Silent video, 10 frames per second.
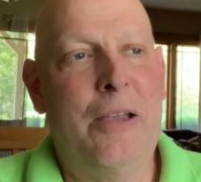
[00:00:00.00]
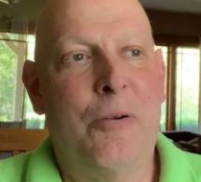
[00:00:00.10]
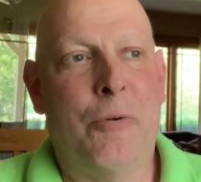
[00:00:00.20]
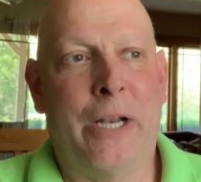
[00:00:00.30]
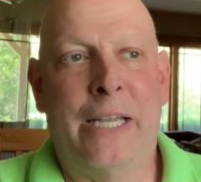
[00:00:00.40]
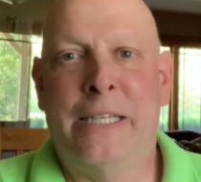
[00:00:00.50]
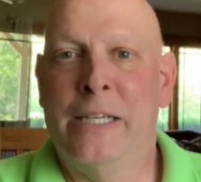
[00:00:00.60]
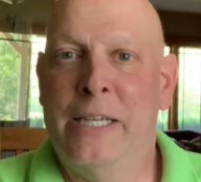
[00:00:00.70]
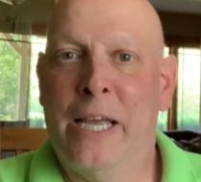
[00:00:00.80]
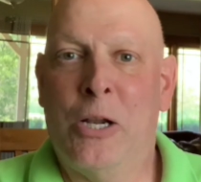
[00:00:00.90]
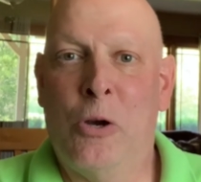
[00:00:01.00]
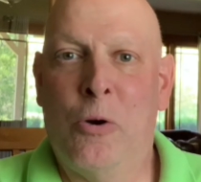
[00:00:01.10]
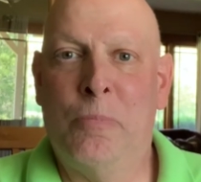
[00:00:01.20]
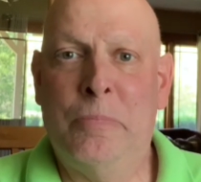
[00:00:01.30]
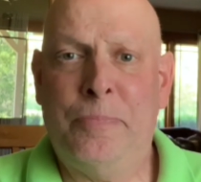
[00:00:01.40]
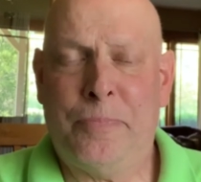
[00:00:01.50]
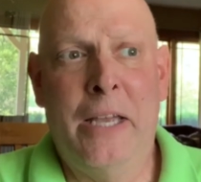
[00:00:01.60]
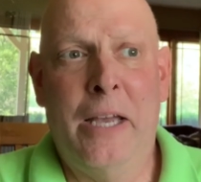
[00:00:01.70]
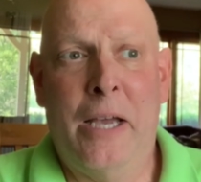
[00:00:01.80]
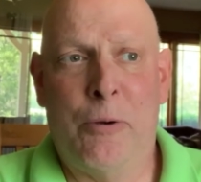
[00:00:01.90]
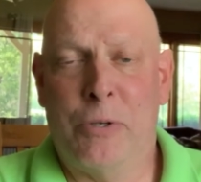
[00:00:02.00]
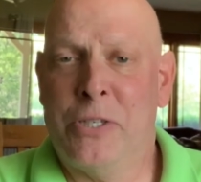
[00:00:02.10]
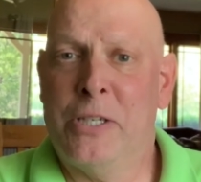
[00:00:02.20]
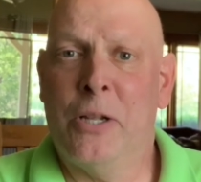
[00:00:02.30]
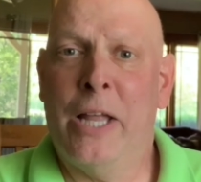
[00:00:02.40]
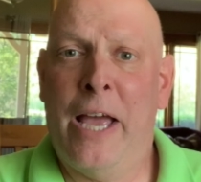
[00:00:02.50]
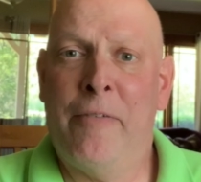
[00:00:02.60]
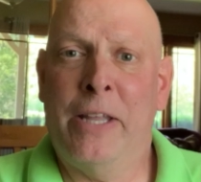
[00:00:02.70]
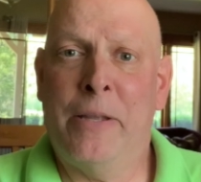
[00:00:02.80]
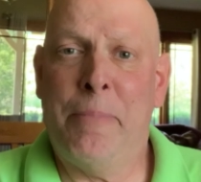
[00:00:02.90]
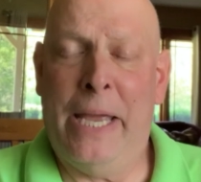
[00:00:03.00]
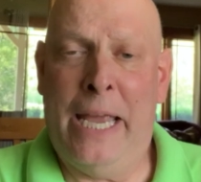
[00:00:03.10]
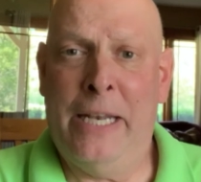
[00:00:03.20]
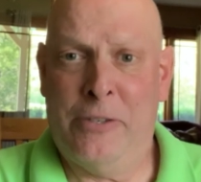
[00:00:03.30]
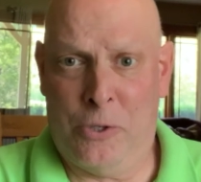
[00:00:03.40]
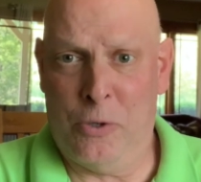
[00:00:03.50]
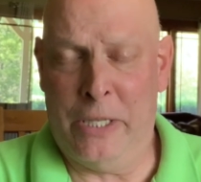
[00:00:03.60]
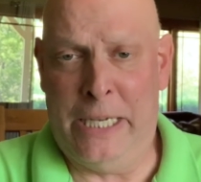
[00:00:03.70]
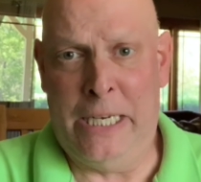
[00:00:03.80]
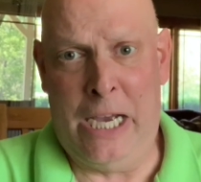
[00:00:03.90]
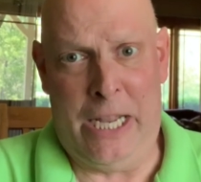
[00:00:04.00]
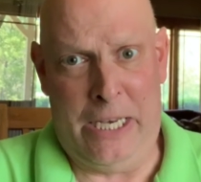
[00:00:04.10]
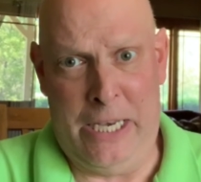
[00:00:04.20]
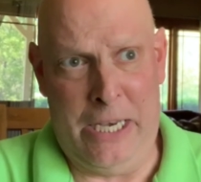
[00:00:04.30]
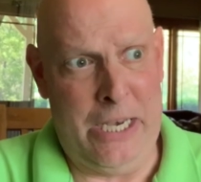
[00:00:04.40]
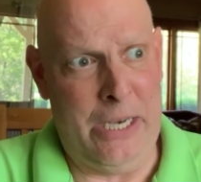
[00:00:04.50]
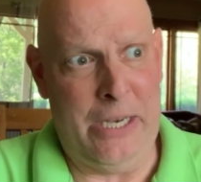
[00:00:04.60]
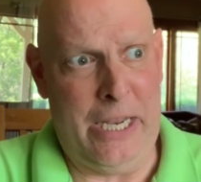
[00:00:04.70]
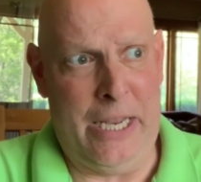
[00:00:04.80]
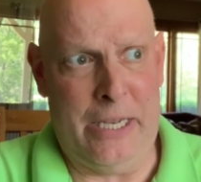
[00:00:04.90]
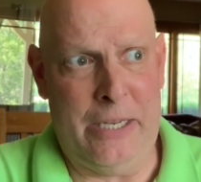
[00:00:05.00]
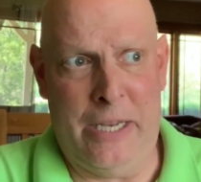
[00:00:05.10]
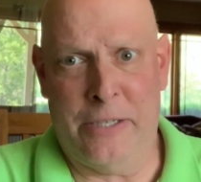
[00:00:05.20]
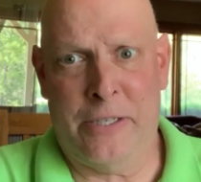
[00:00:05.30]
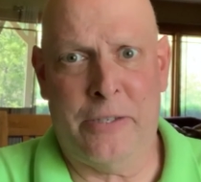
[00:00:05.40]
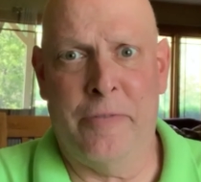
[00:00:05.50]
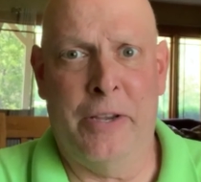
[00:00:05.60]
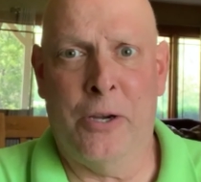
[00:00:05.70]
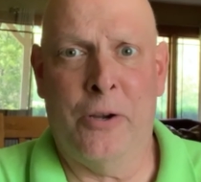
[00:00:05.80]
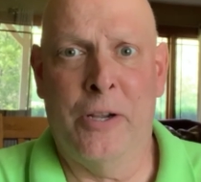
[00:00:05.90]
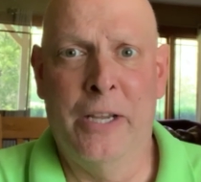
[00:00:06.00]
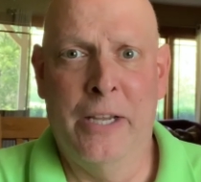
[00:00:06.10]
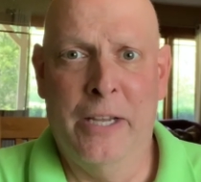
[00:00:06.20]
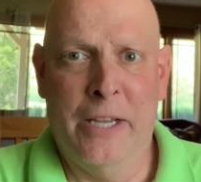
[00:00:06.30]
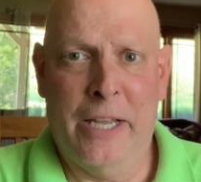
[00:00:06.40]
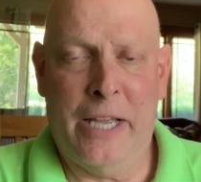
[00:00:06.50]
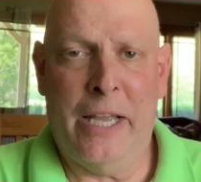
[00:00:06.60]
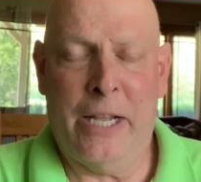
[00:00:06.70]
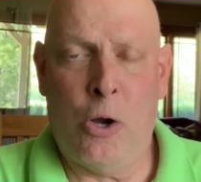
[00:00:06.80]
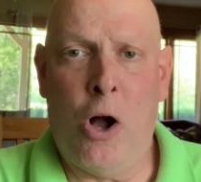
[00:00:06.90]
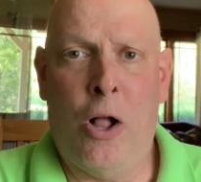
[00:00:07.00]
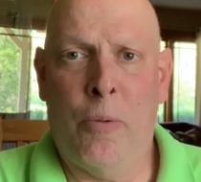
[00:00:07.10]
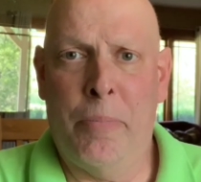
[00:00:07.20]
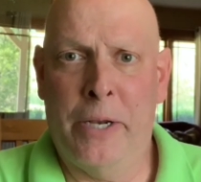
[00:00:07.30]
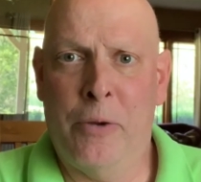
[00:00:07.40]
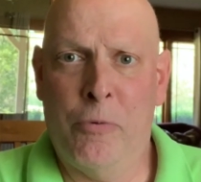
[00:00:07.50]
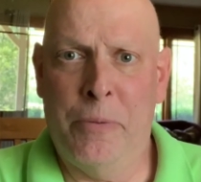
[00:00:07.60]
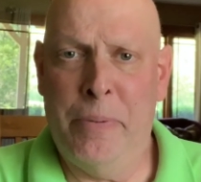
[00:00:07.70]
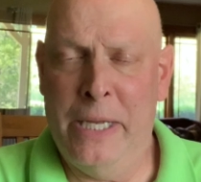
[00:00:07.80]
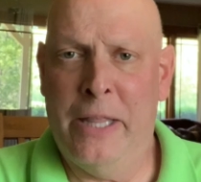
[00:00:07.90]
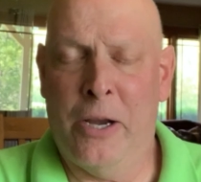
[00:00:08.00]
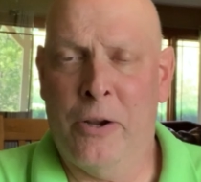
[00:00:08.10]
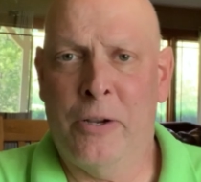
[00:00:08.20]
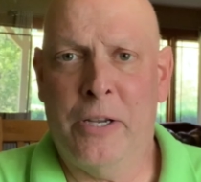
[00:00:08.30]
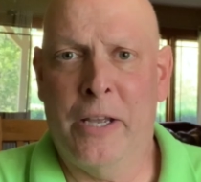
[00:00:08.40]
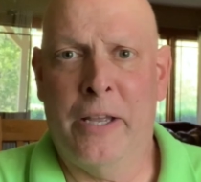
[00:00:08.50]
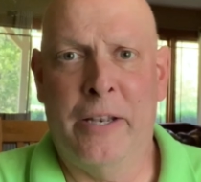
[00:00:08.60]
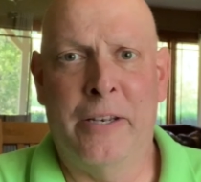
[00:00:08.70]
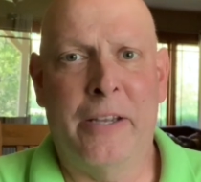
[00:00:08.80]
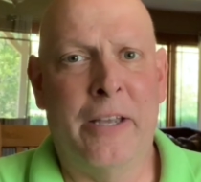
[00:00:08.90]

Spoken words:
When I did get home, I was still having the pain, certainly not as severe at all, but it would be there. And